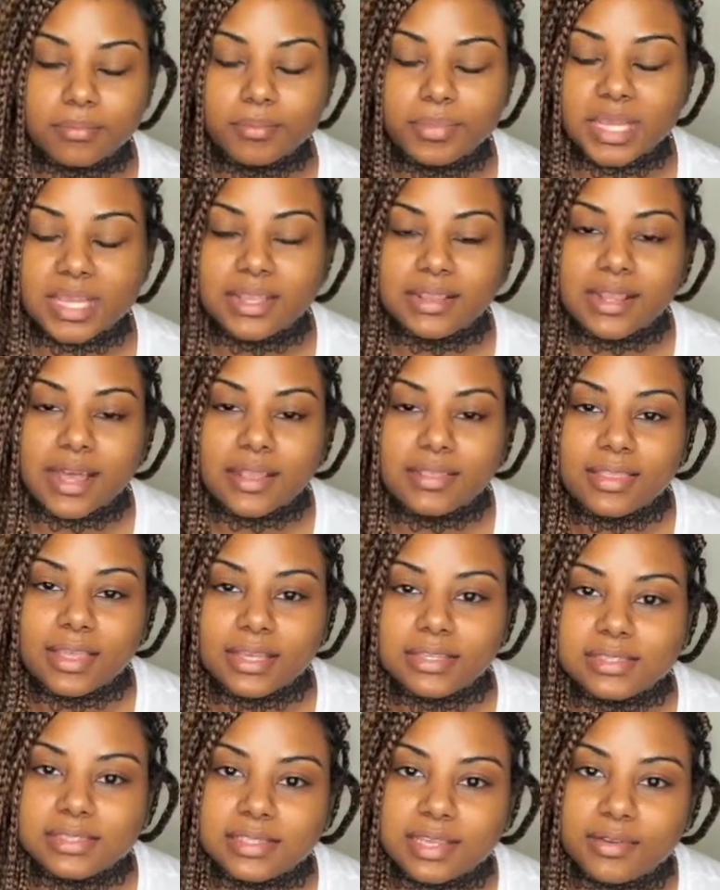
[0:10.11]
being that
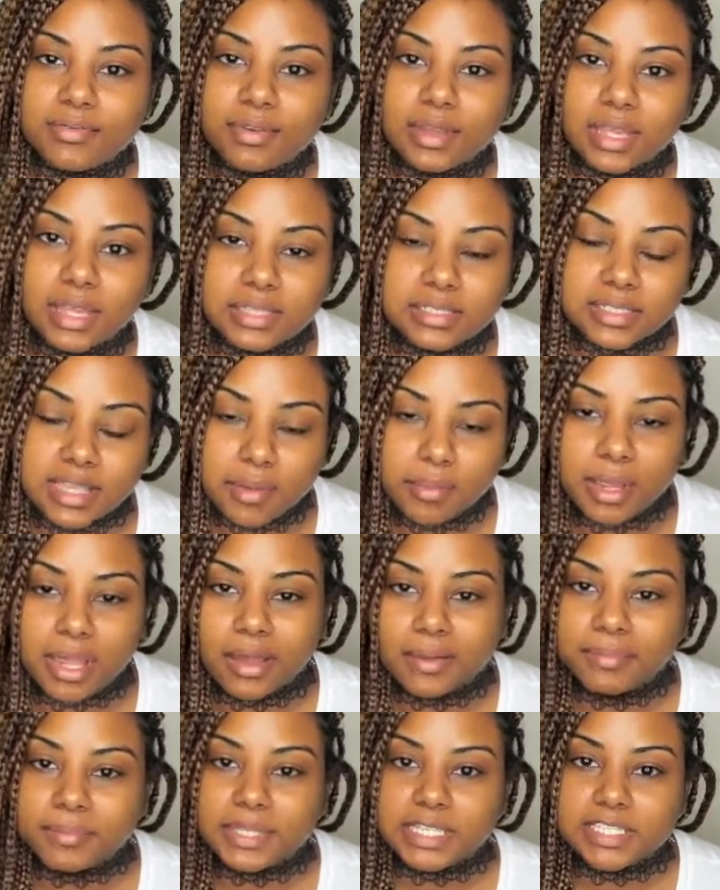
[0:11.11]
Thanksgiving is
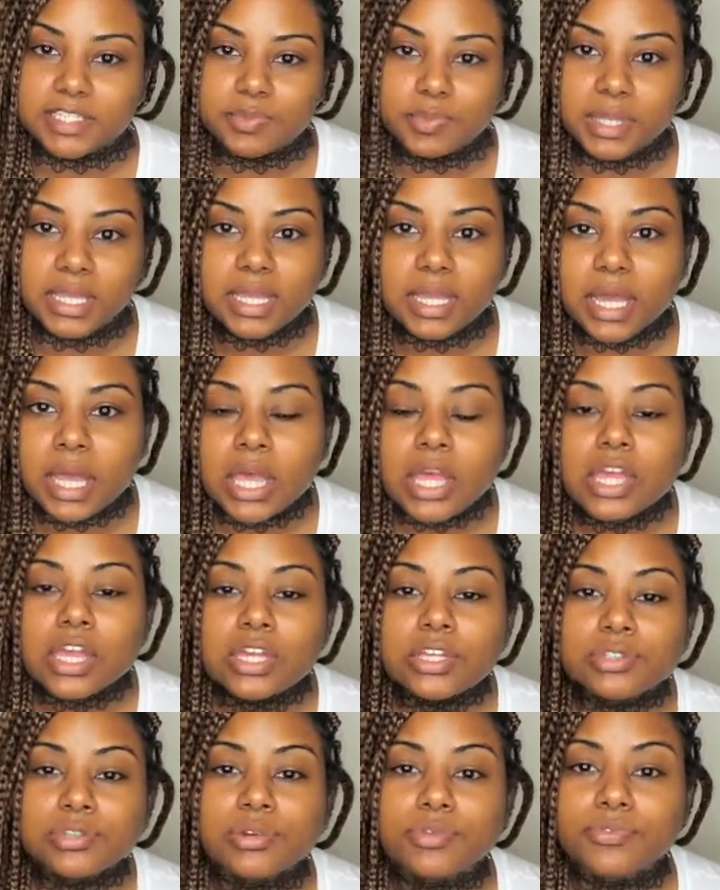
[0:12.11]
coming up this week.
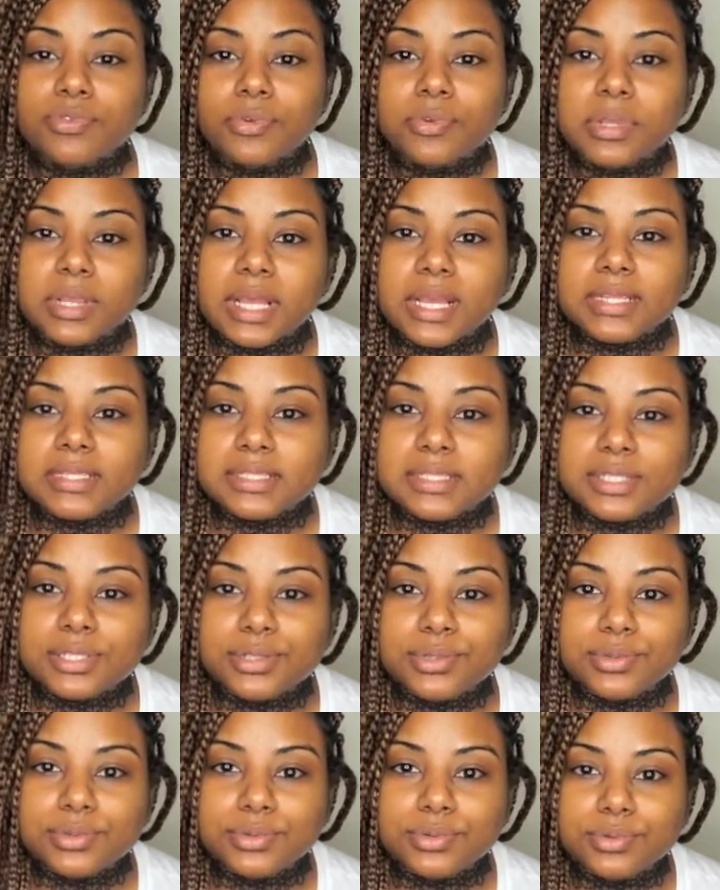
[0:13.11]
So if you would like
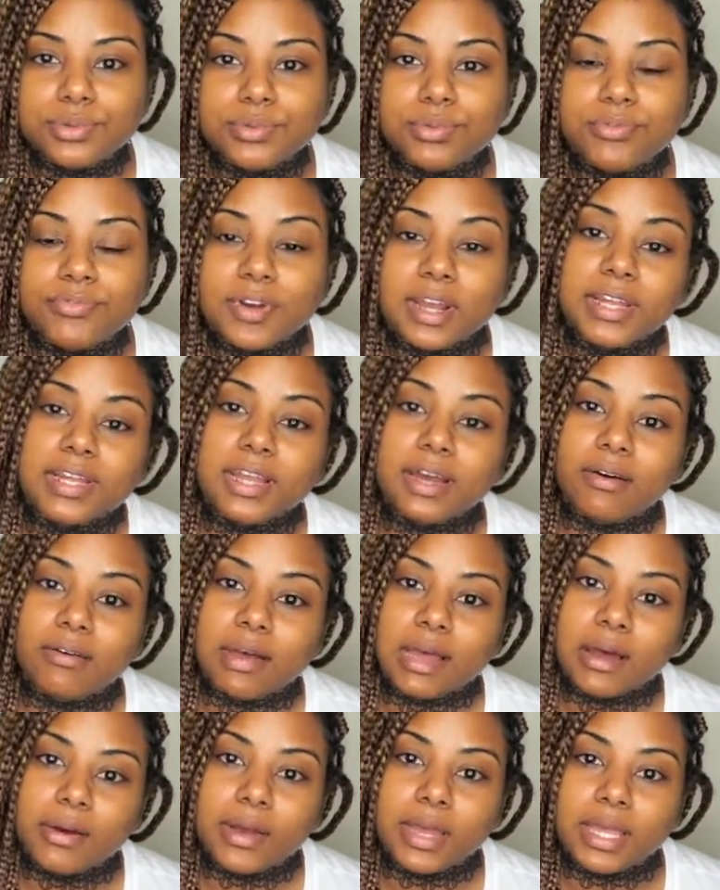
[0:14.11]
to find
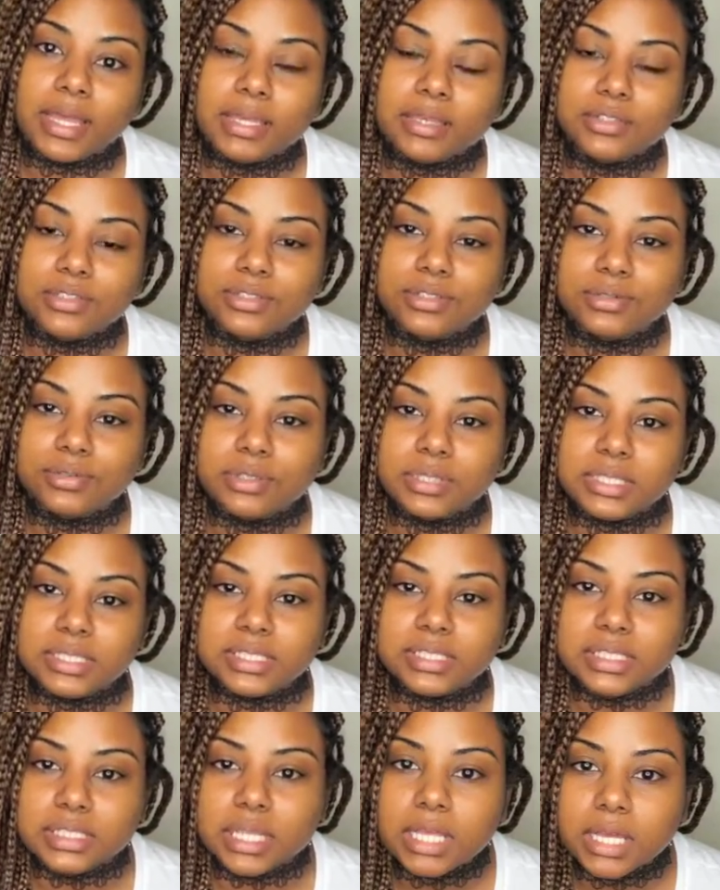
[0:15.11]
out how I do
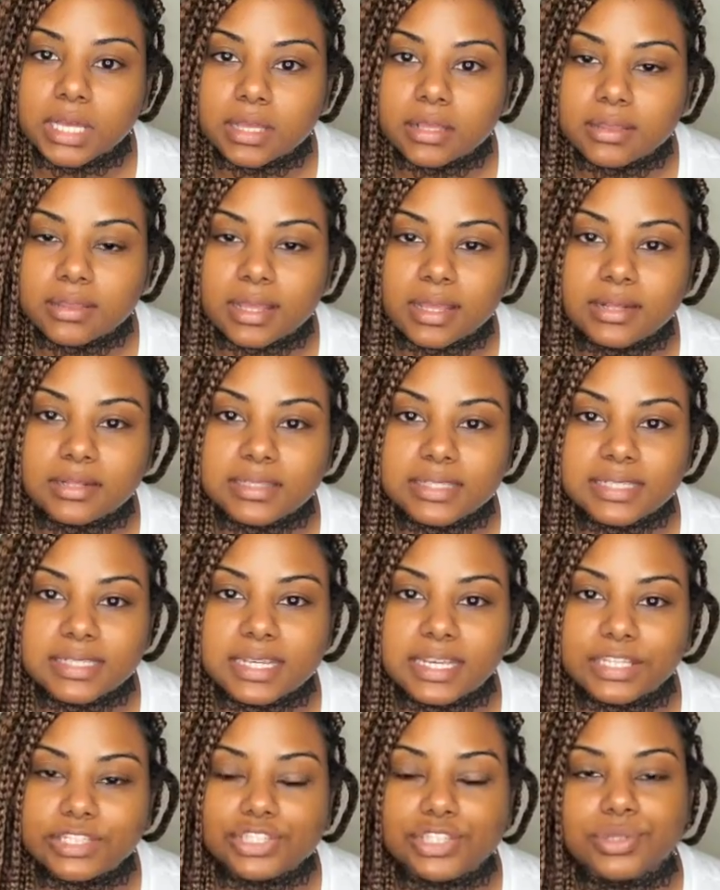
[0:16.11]
this look, then
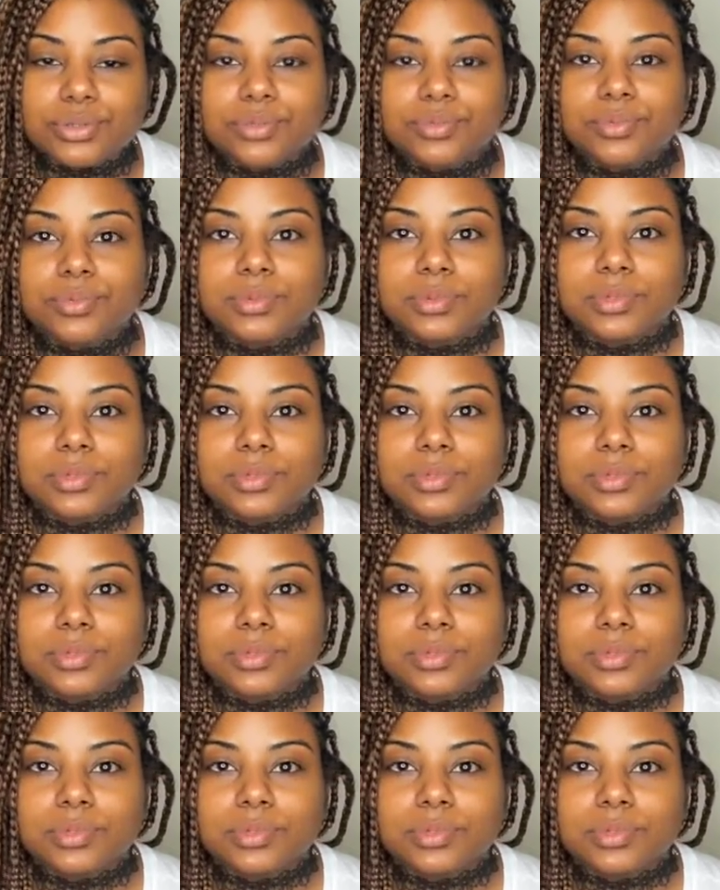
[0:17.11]
stay tuned.